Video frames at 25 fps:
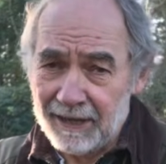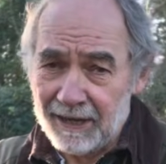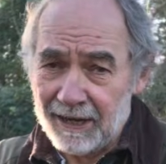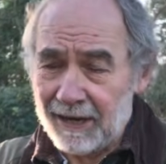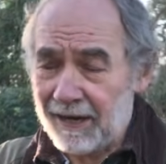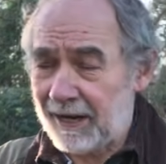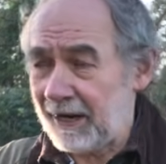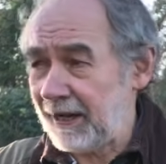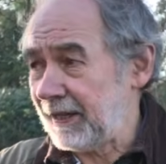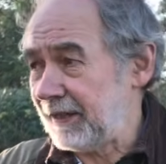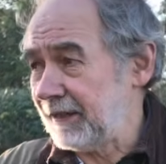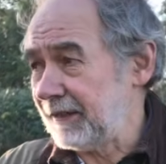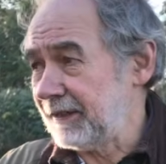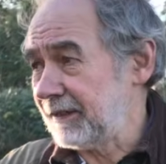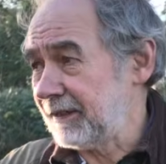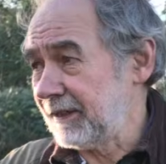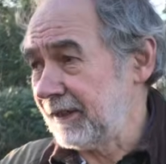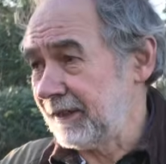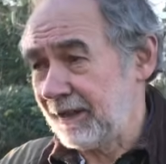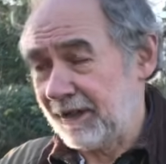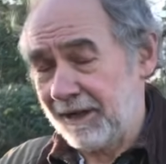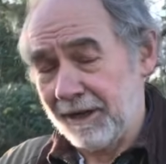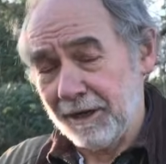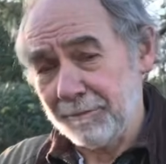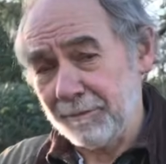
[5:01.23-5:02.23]
and
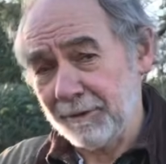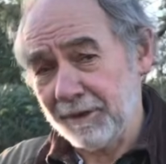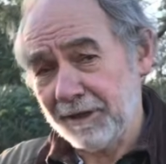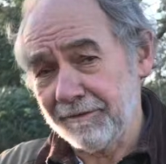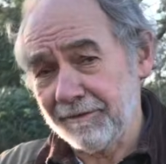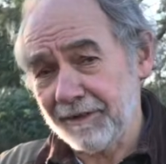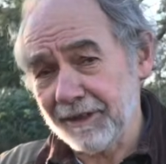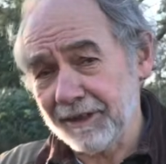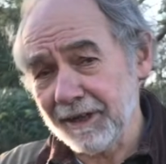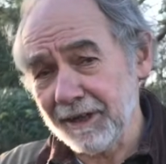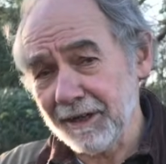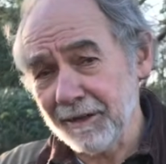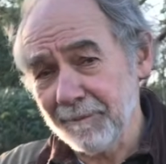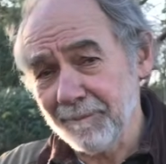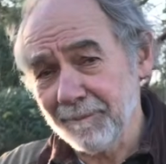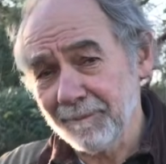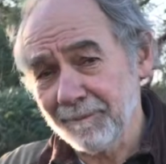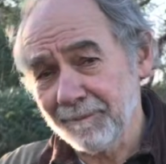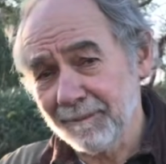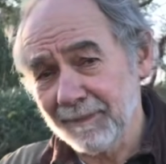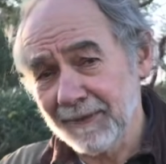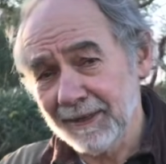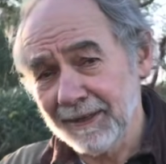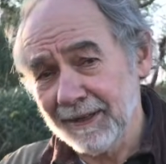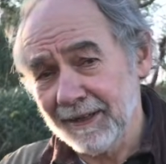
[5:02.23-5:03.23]
I hope you give it a go,
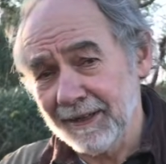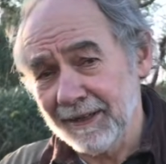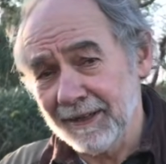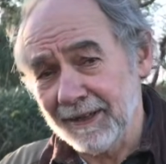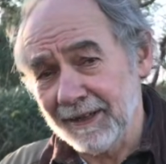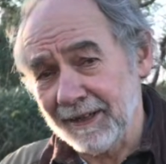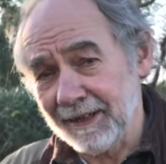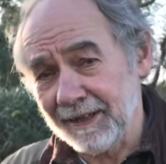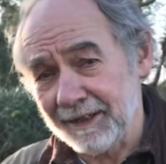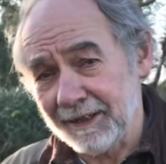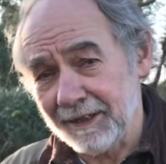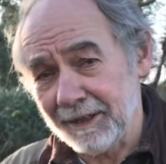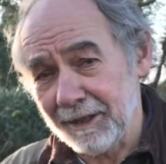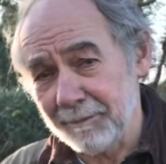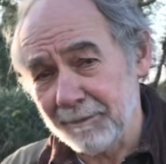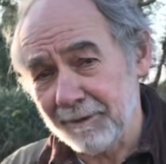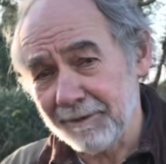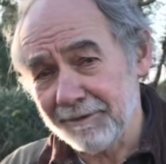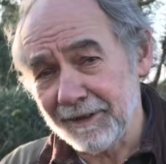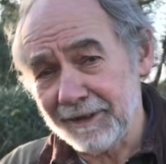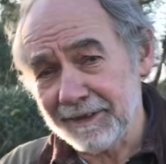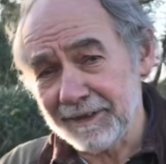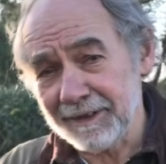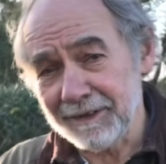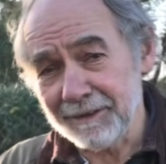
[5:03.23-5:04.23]
and I hope you
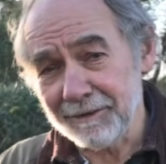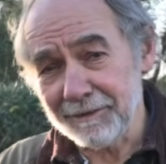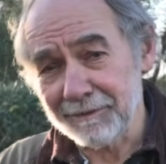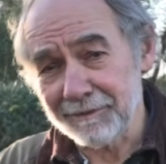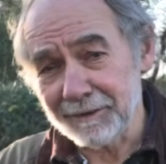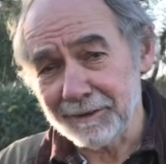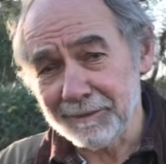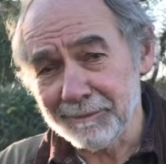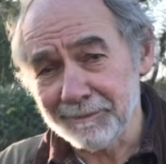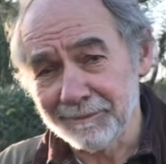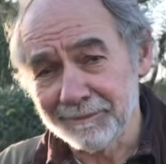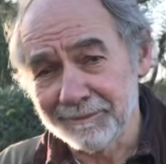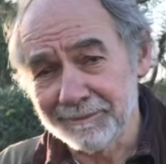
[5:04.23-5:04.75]
find it useful.